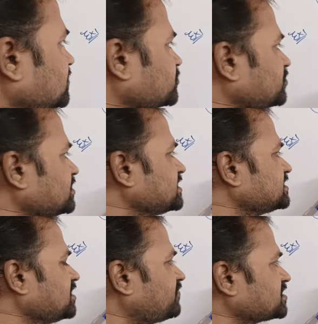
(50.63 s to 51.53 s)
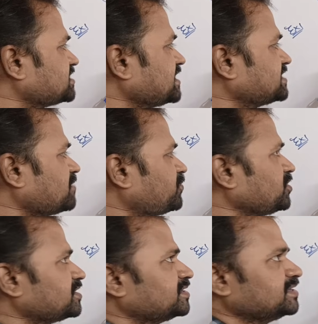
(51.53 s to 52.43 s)
So this is the first example.
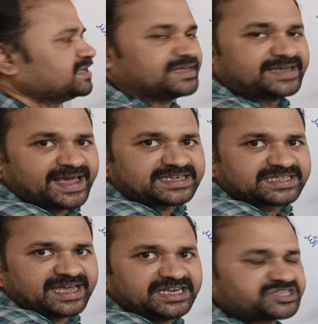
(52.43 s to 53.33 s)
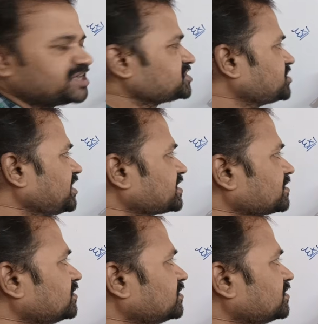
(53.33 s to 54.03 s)
A is the initial state.